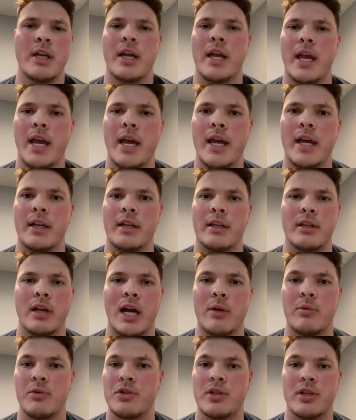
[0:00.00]
And I
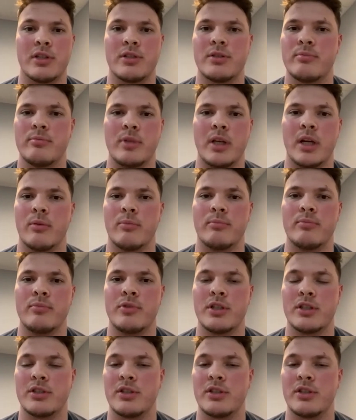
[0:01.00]
was just, just